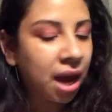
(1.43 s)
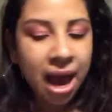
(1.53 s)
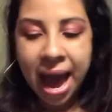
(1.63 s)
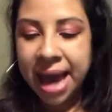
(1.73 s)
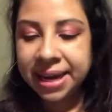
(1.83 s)

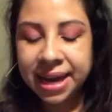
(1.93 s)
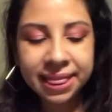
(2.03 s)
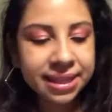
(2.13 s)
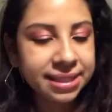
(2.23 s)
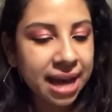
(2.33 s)
I got
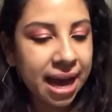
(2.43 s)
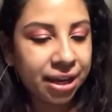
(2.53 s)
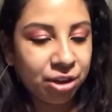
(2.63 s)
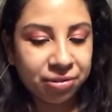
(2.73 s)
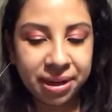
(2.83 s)
this eye
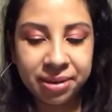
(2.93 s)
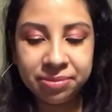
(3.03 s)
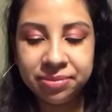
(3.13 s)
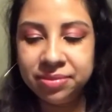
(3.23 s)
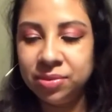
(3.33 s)
cream.
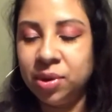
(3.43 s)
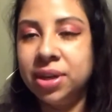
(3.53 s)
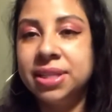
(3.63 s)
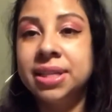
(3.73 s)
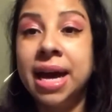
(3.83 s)
Well,
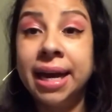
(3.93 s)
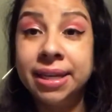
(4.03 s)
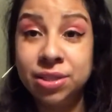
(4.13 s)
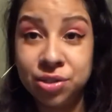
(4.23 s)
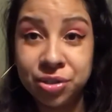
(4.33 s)
it's an eye
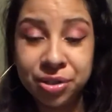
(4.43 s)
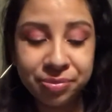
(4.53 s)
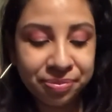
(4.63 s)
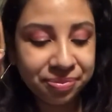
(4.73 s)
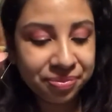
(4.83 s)
serum.